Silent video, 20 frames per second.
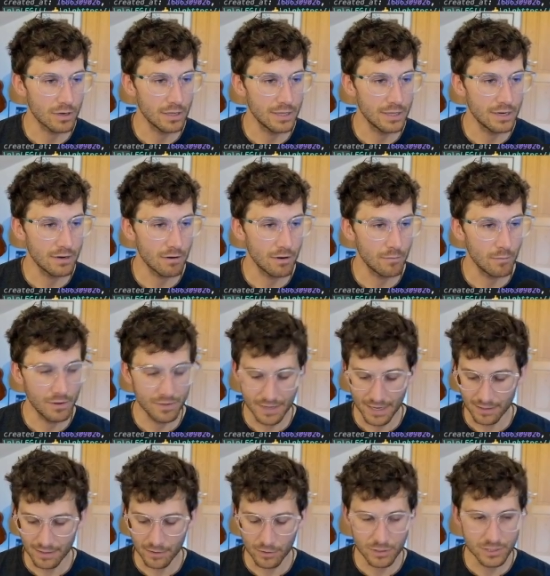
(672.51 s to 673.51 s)
clear on what
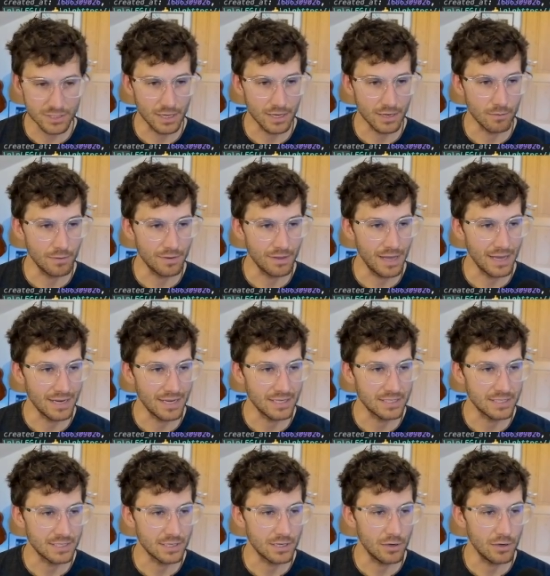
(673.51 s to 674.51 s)
that looks like when that
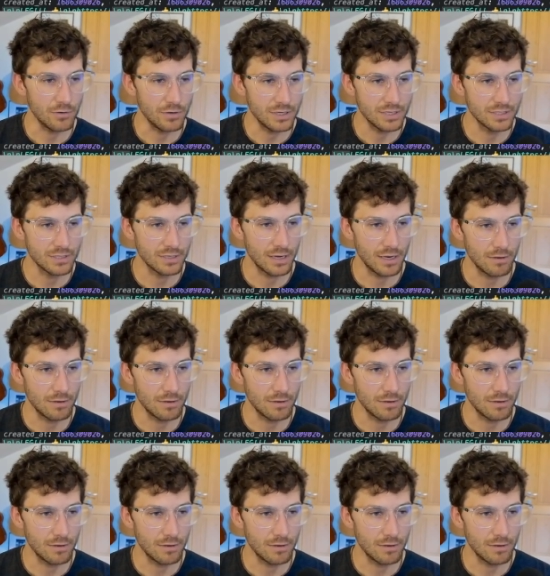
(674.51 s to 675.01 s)
gets decoded,